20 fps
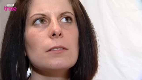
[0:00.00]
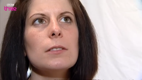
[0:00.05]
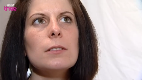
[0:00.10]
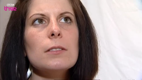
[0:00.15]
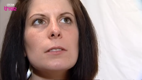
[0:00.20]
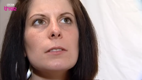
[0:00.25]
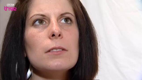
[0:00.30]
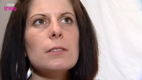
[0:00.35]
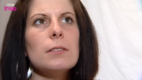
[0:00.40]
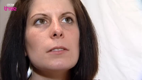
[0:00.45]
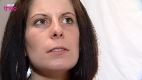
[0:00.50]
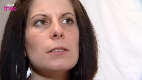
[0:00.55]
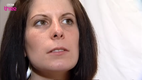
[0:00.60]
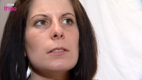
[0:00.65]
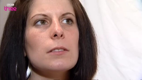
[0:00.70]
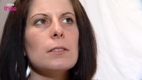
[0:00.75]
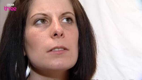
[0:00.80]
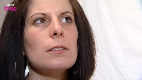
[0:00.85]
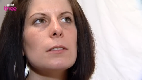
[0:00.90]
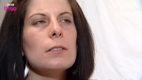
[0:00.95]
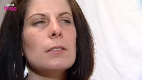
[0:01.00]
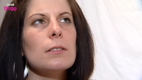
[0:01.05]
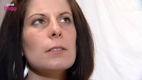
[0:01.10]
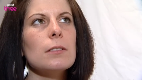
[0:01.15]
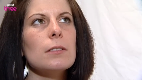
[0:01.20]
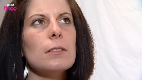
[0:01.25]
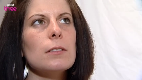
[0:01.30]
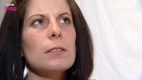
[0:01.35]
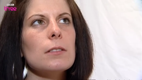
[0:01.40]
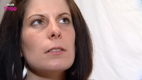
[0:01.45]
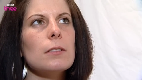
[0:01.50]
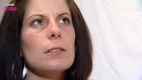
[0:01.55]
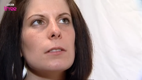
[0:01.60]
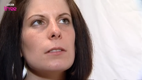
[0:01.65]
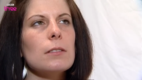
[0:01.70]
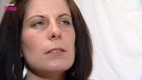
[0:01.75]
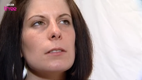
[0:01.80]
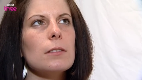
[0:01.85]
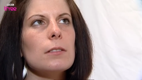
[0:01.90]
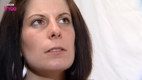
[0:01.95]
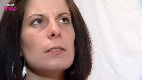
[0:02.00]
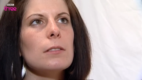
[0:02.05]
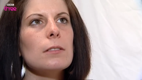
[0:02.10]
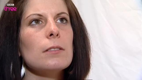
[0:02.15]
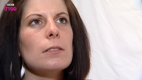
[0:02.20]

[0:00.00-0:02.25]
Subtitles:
(no one is talking)